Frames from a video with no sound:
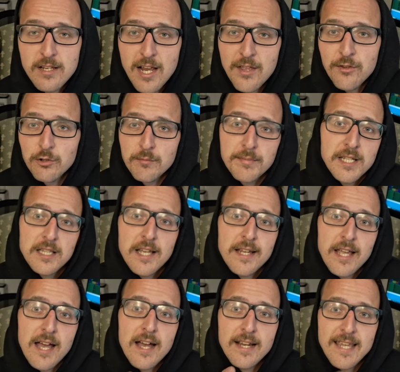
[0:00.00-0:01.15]
and there will be
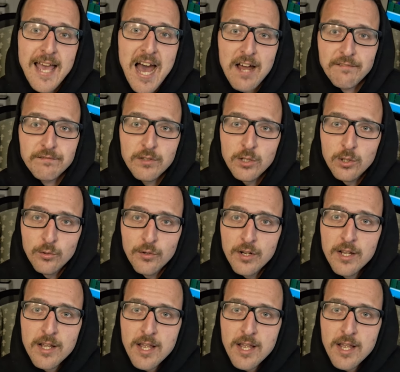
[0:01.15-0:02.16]
like a cat phone.